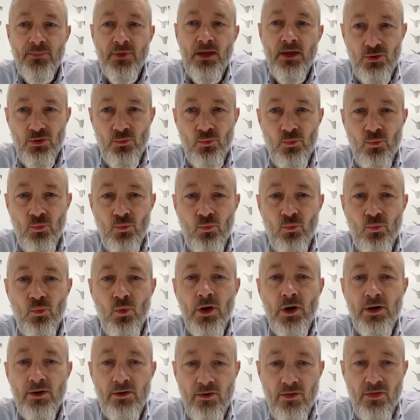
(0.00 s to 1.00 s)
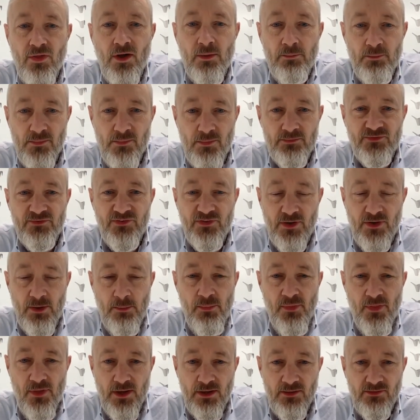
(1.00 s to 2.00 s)
What are some
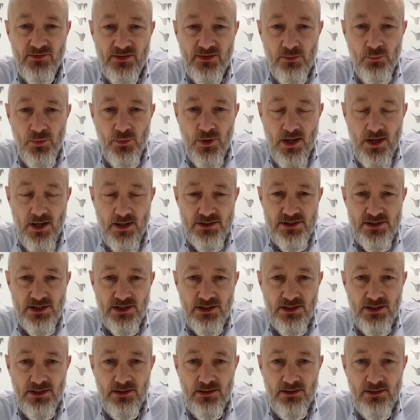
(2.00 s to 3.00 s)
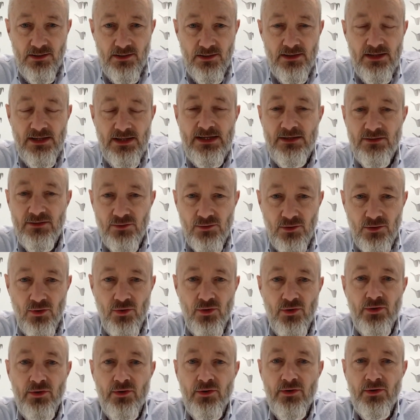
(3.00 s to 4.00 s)
things that we actually need to
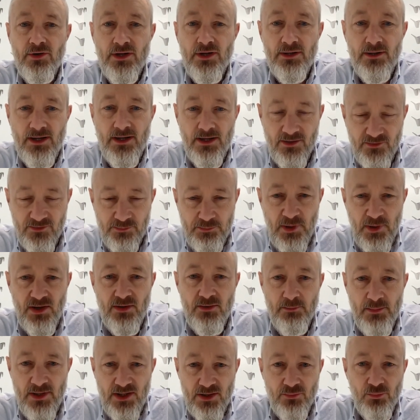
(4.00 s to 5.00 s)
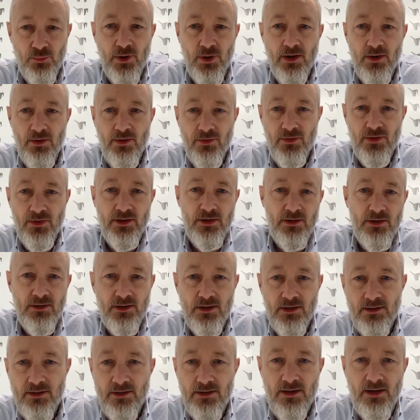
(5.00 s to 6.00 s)
learn and experiment with,
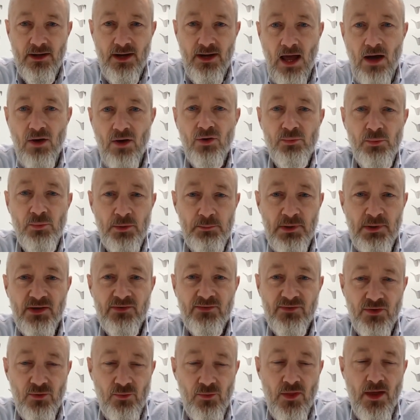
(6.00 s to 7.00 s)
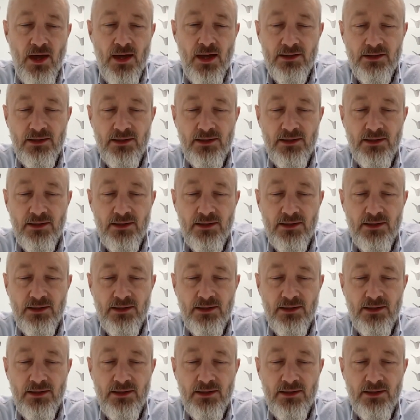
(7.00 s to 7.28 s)
and how do we best do that?